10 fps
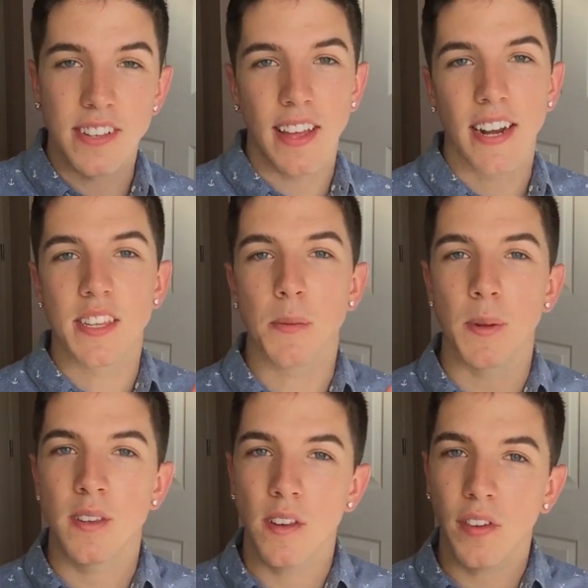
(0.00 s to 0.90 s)
is that it's
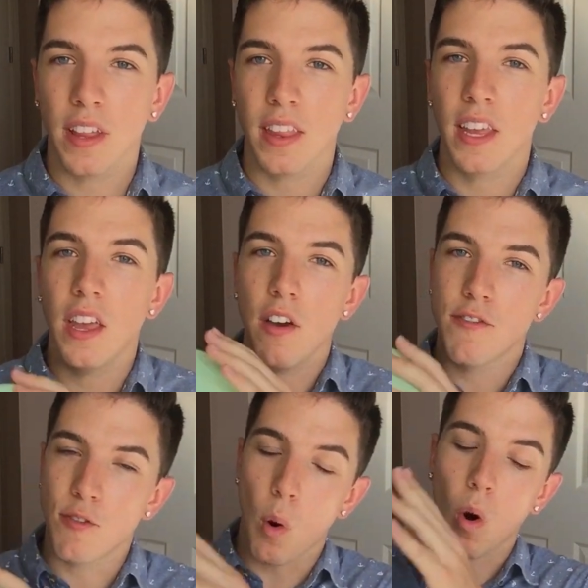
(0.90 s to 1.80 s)
specifically
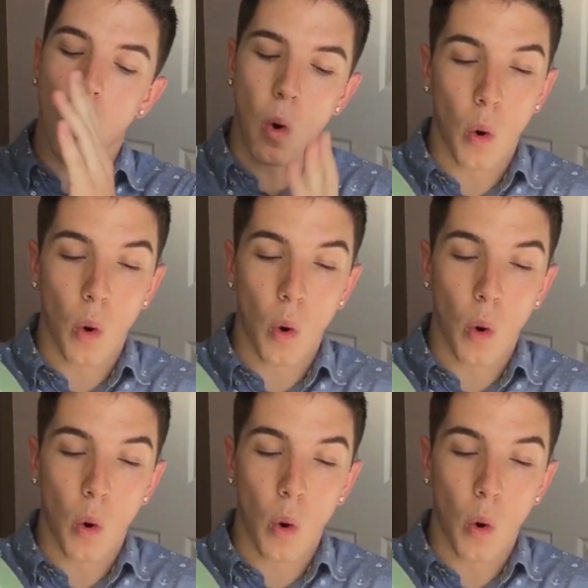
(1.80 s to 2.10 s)
for